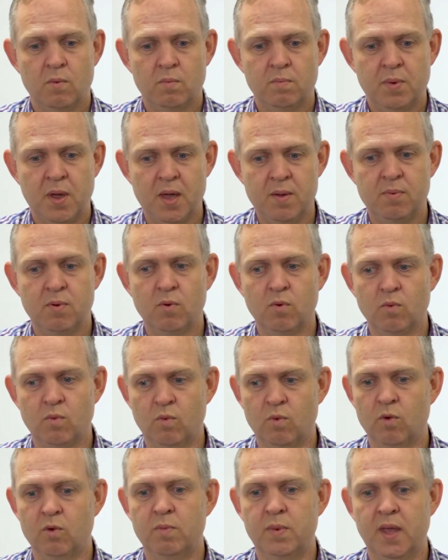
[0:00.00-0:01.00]
people
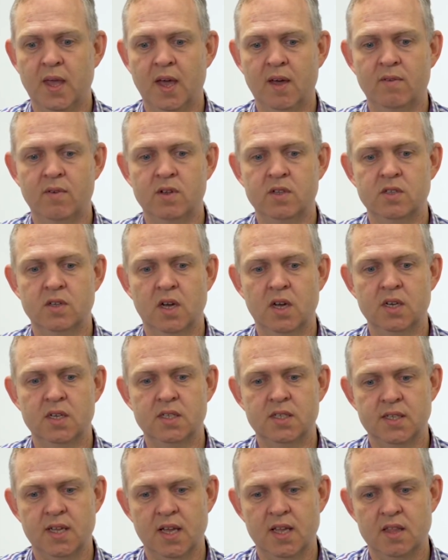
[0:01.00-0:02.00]
will be having to
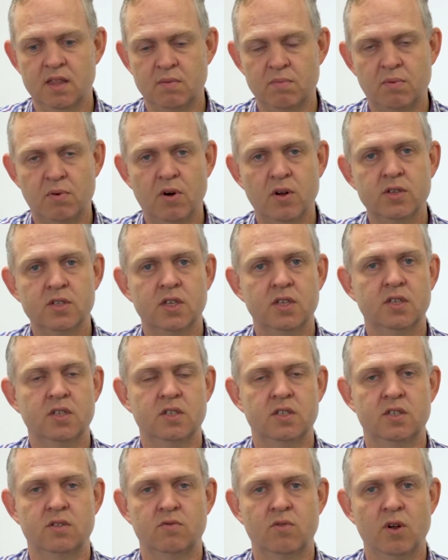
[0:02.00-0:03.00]
understand the
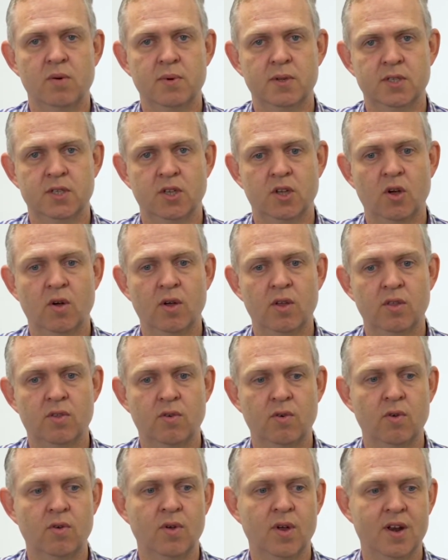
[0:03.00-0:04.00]
processes the robots are going
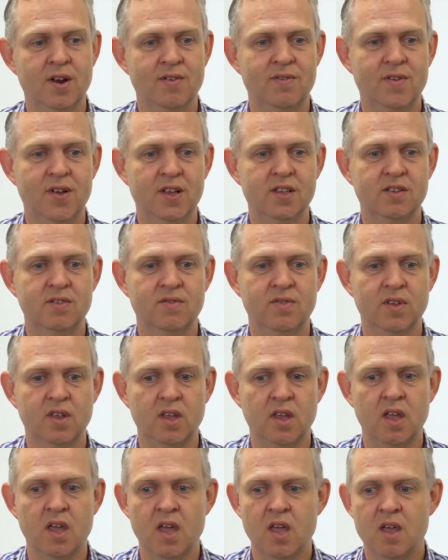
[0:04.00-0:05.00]
through and
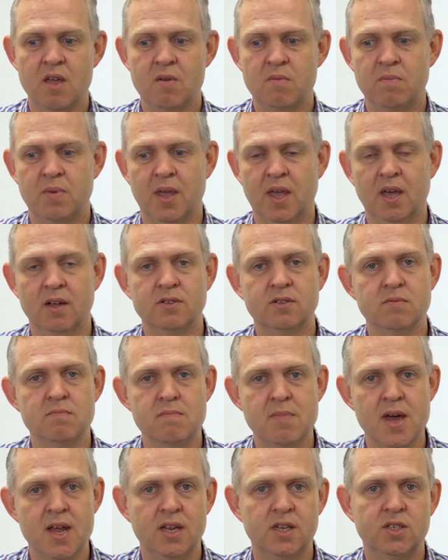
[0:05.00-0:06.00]
effectively being able to
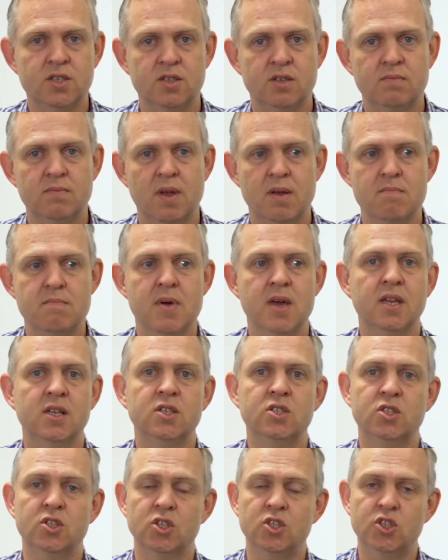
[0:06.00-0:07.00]
manage them and
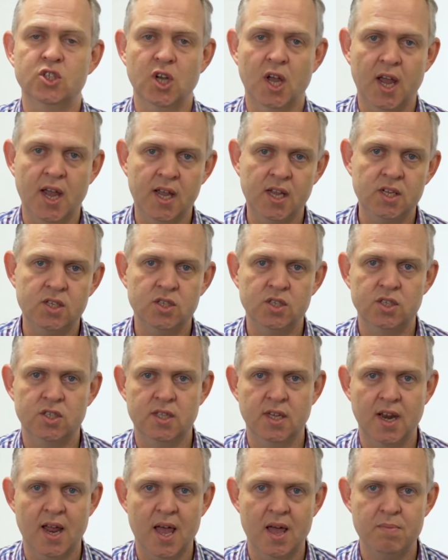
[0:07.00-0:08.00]
manage the changes
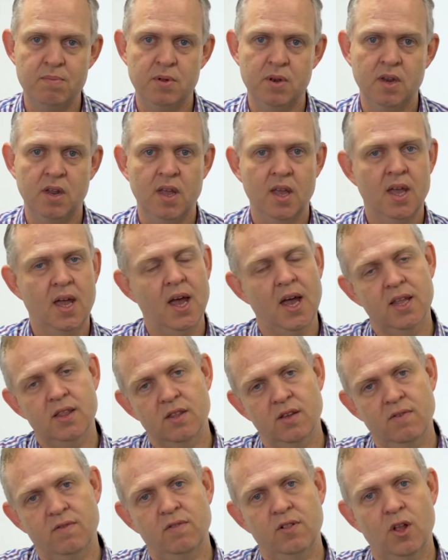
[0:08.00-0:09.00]
that happen and
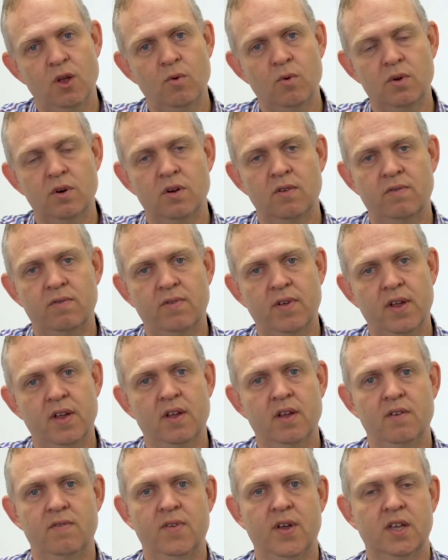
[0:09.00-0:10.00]
the flow-on
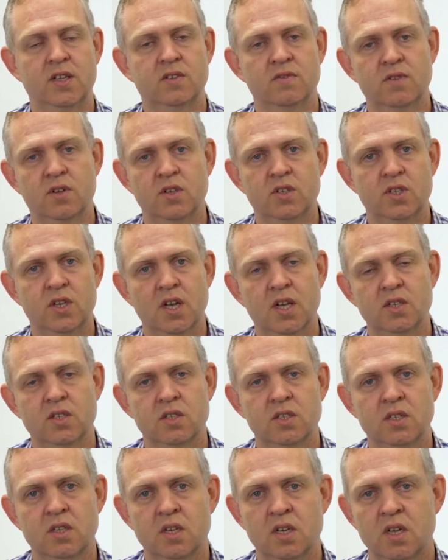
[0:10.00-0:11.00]
effects of those
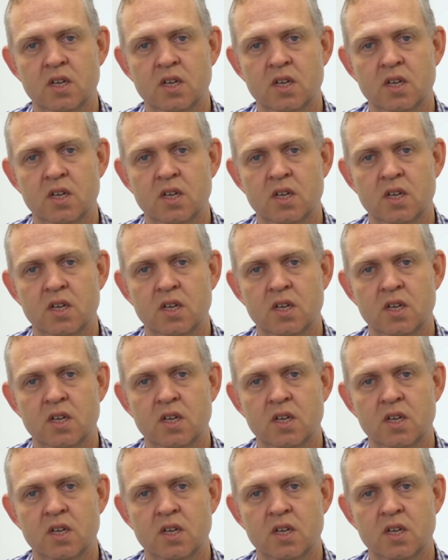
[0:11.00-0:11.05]
changes.